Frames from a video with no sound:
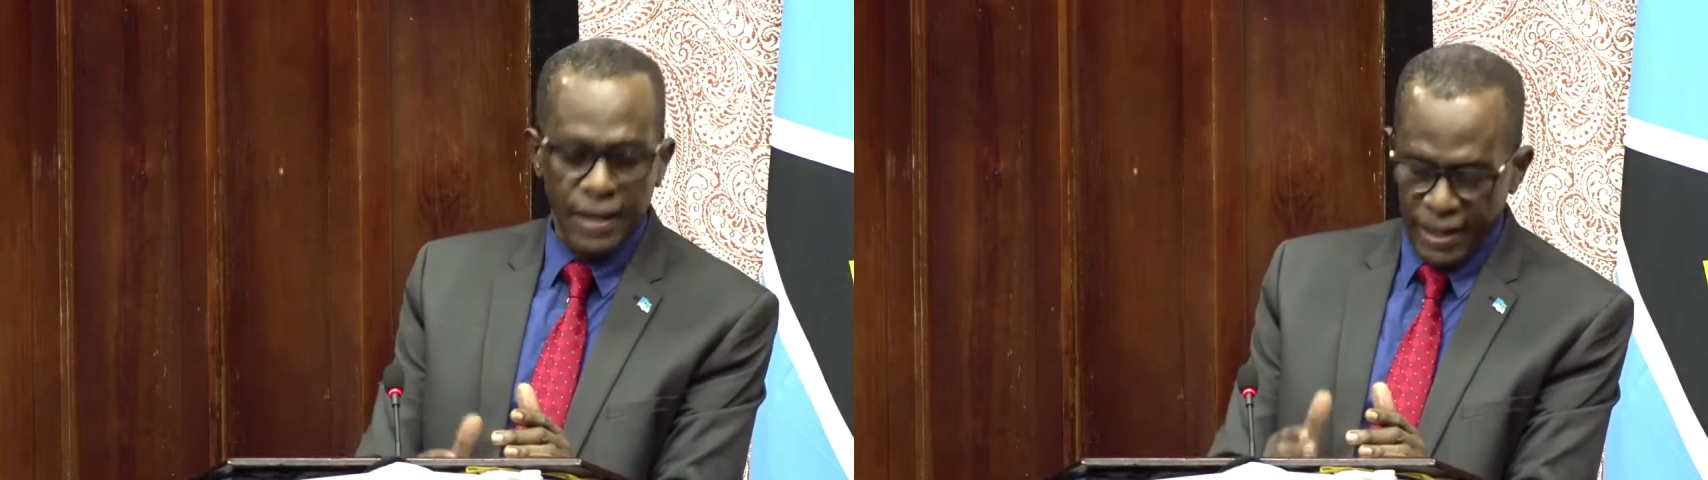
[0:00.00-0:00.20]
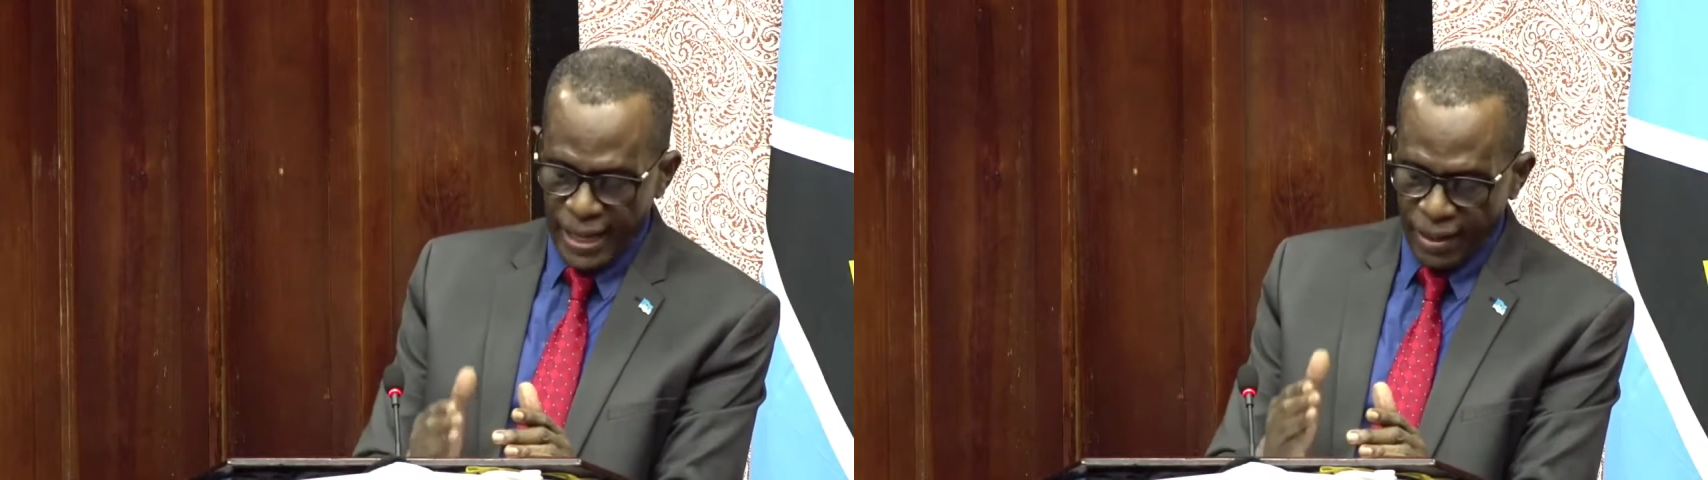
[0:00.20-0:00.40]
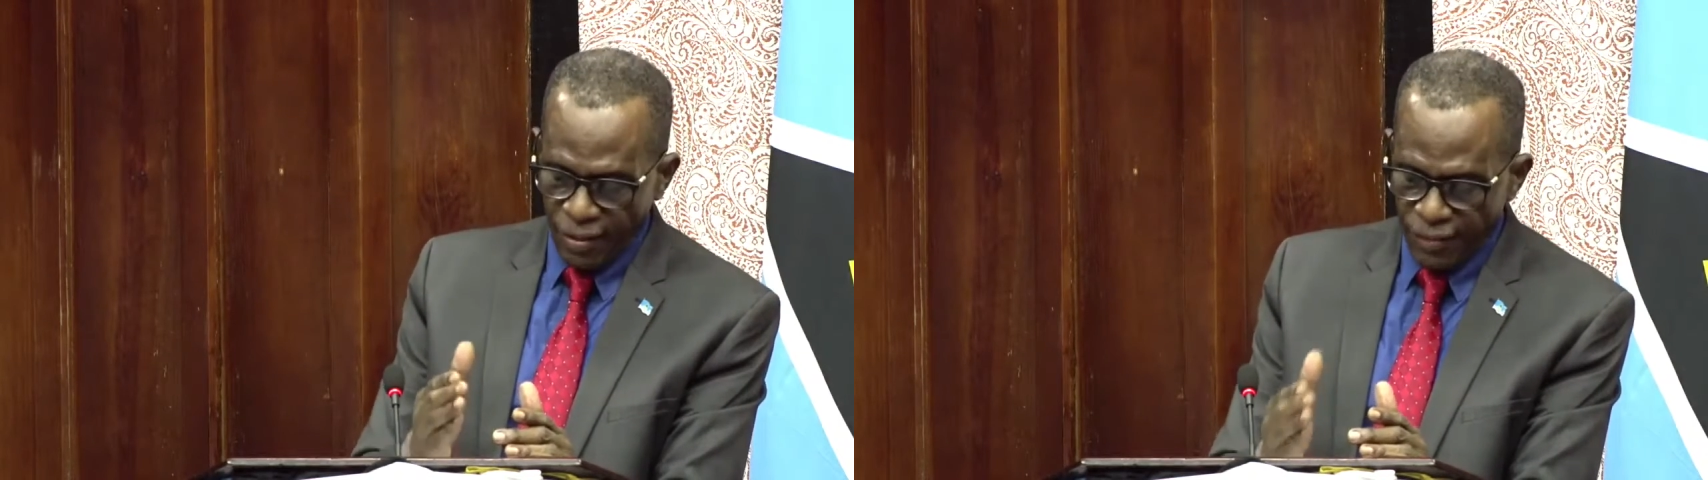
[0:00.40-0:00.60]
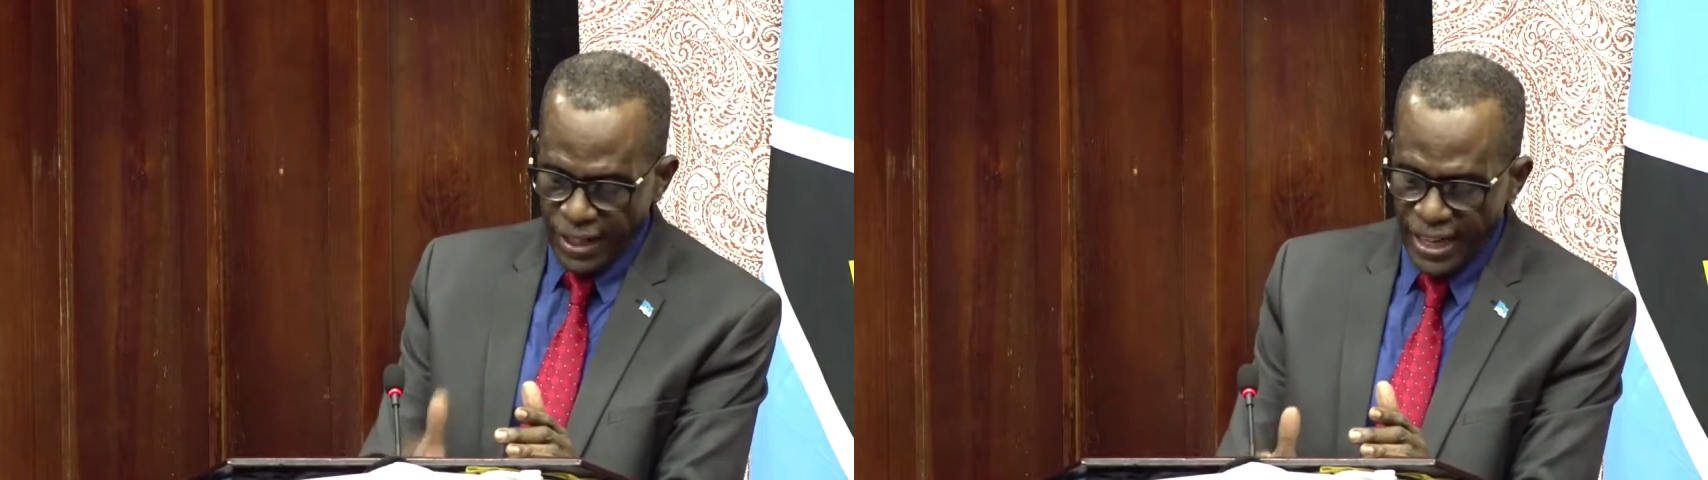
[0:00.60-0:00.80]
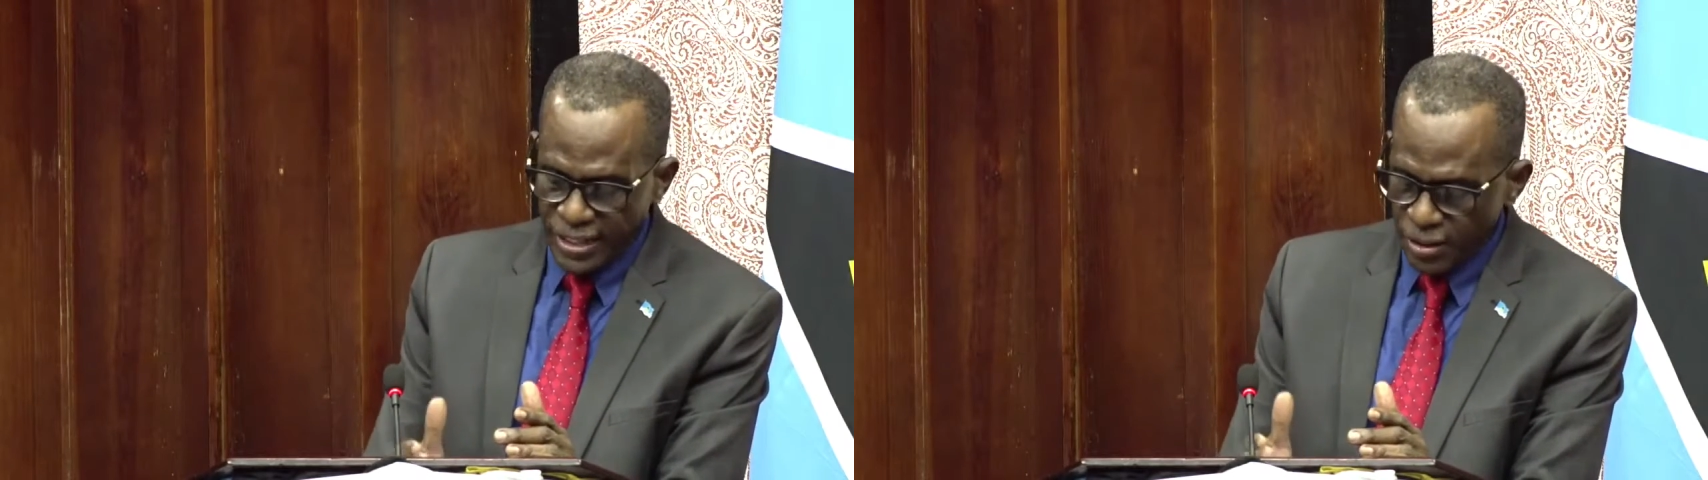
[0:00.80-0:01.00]
like of
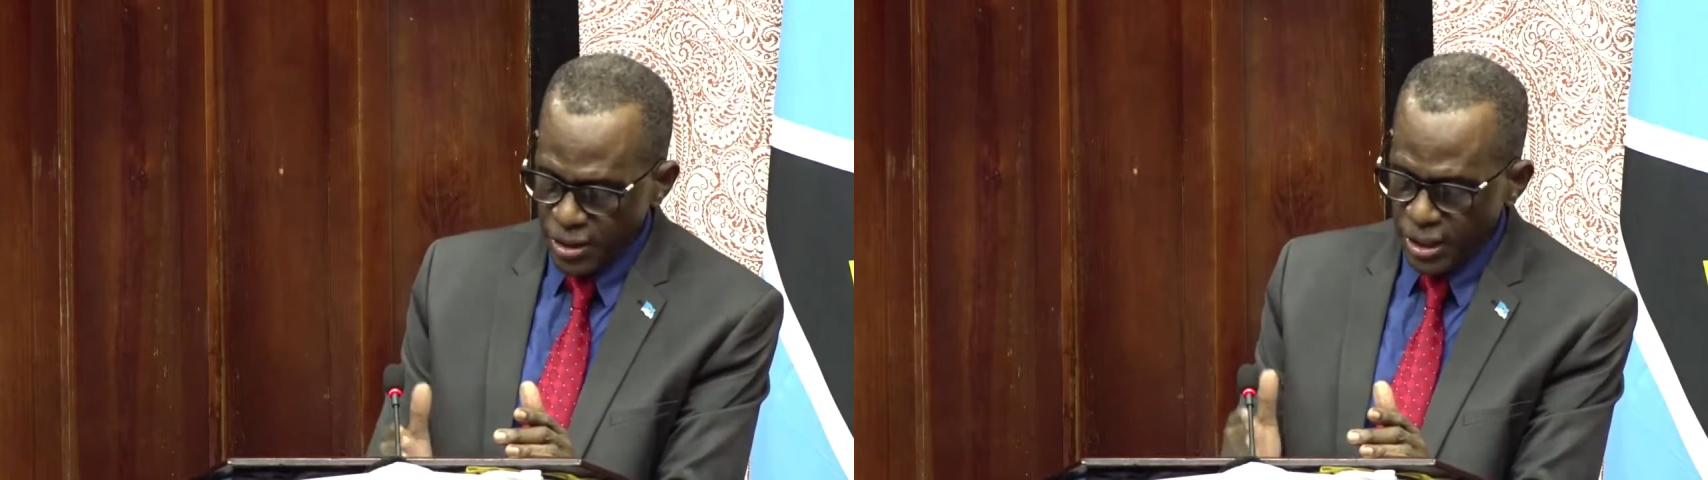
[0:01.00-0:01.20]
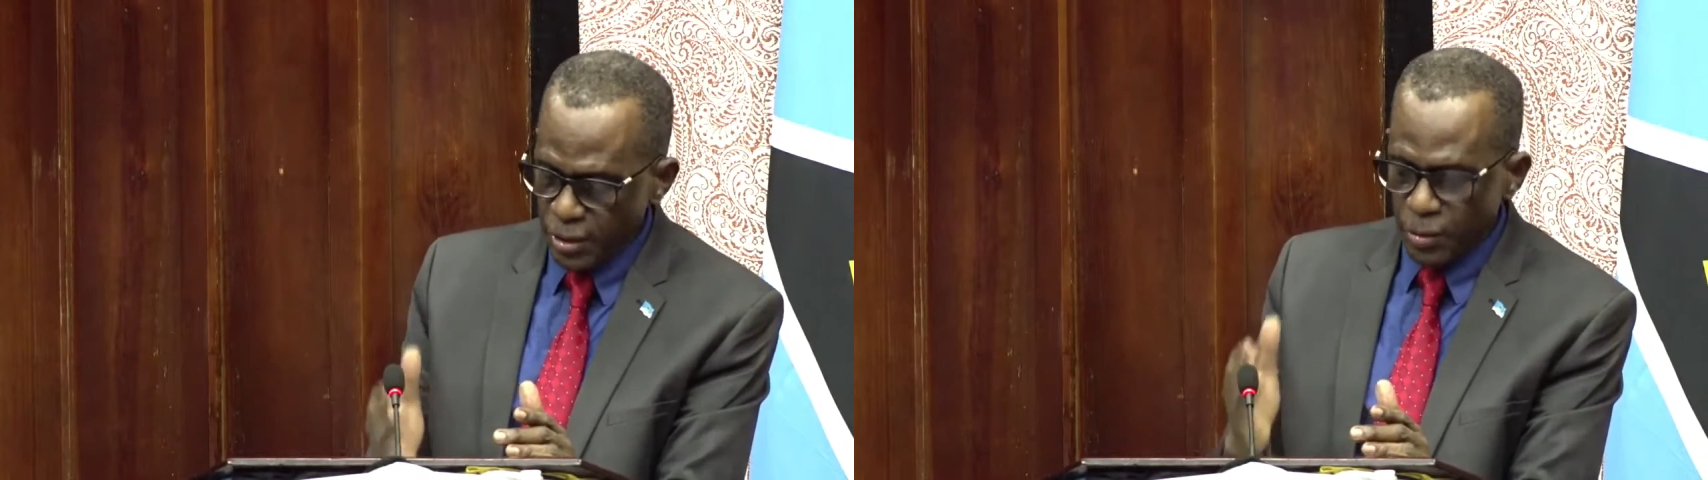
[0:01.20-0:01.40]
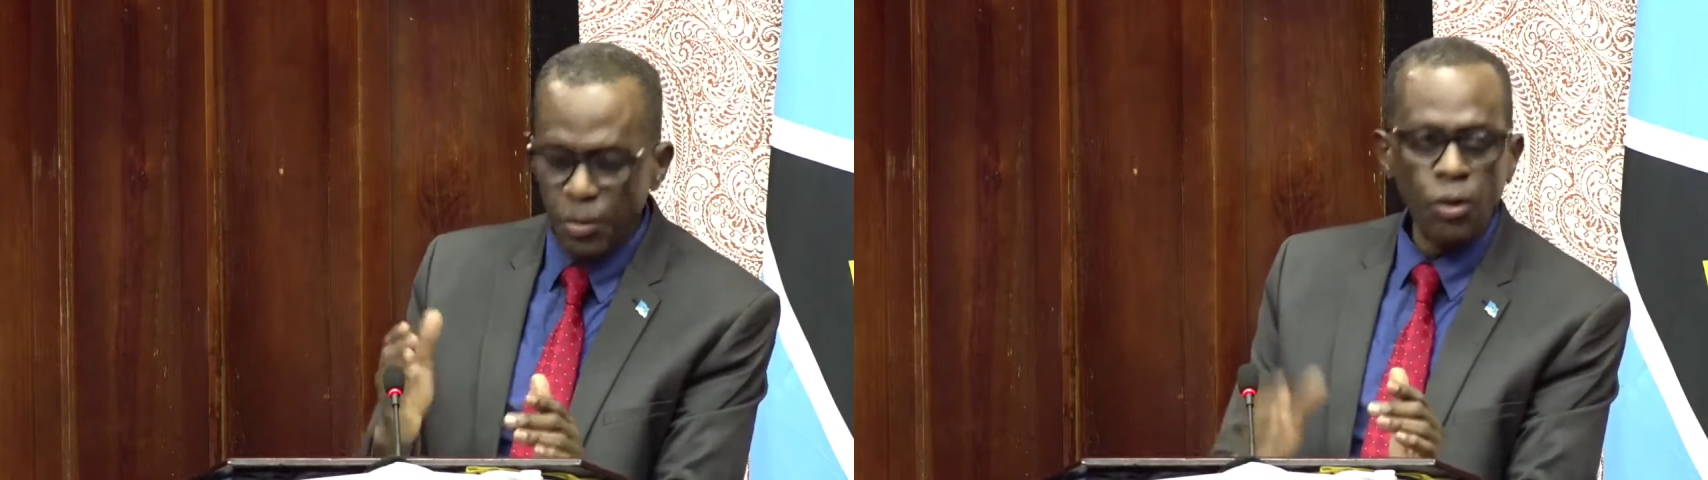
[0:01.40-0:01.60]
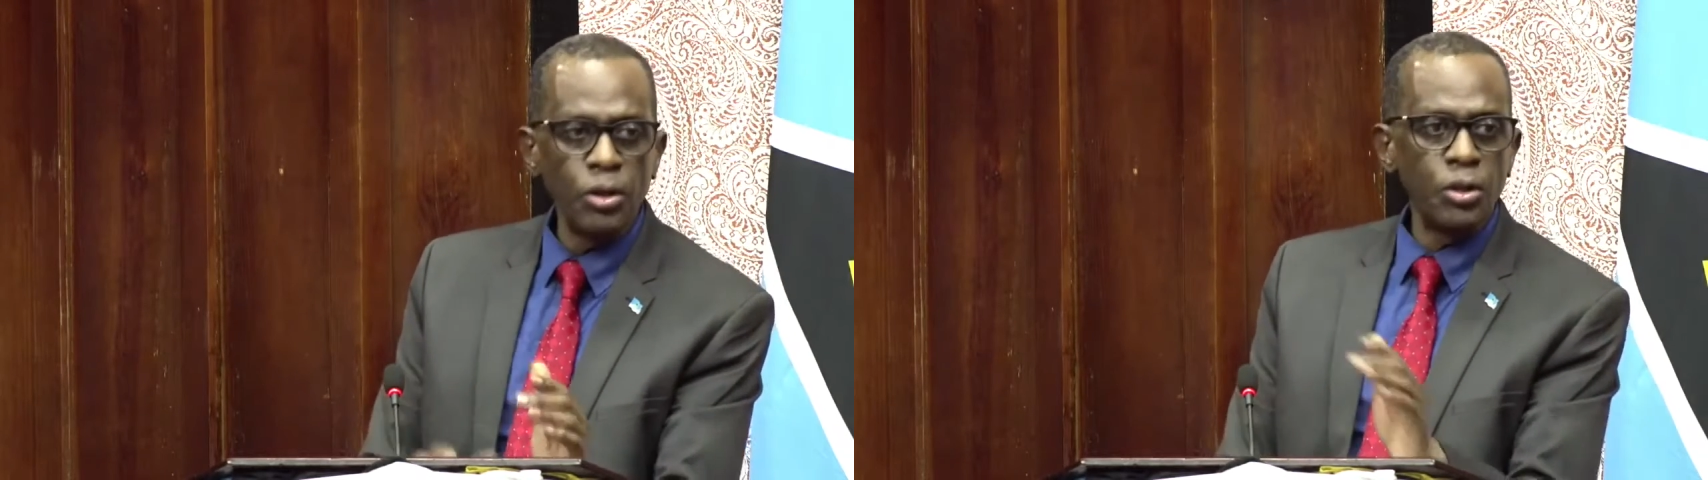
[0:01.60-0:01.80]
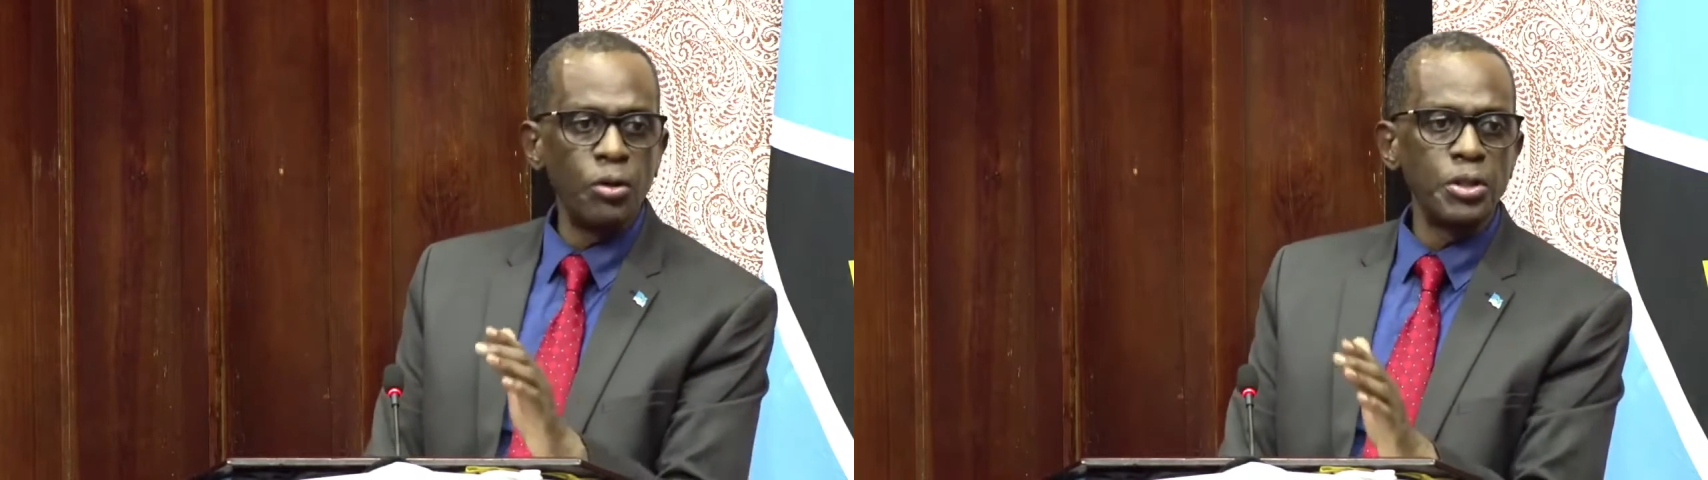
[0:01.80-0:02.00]
classes, see all
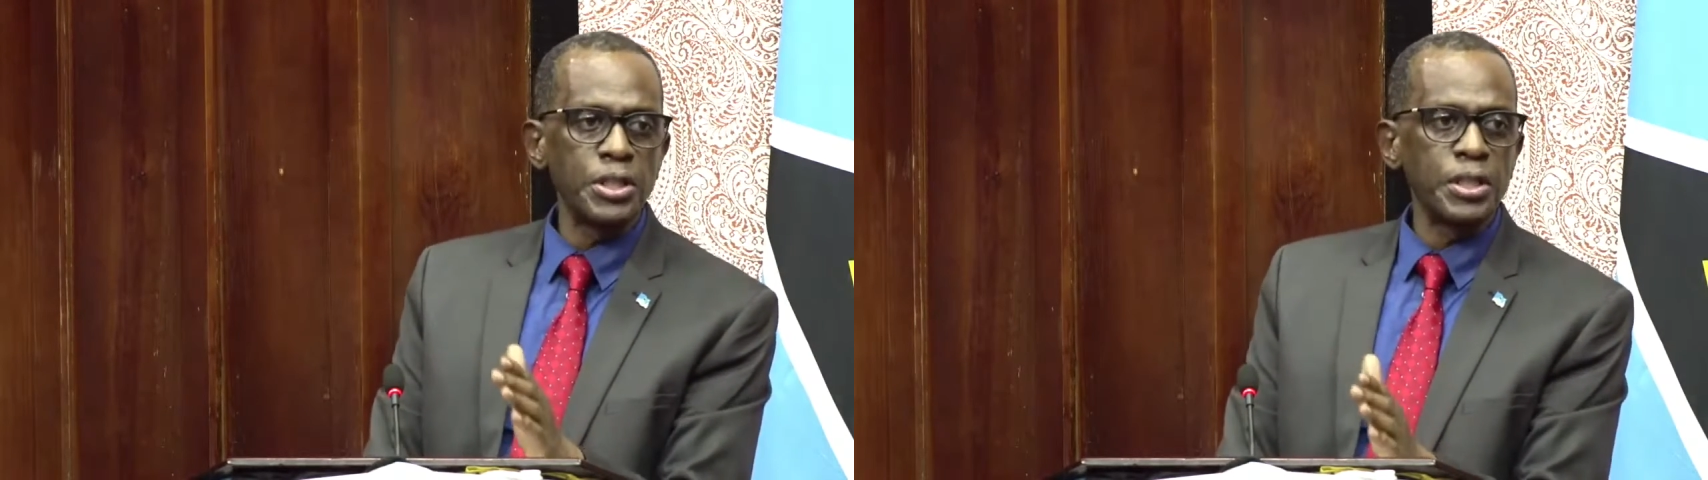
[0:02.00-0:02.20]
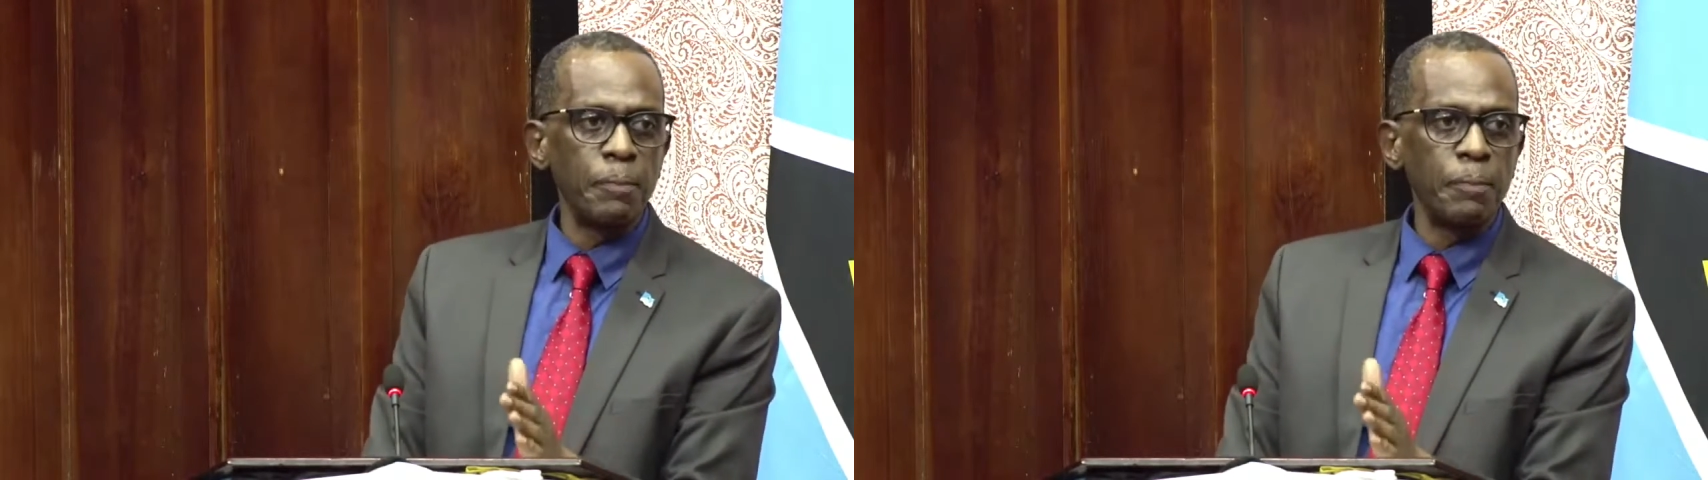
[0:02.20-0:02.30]
those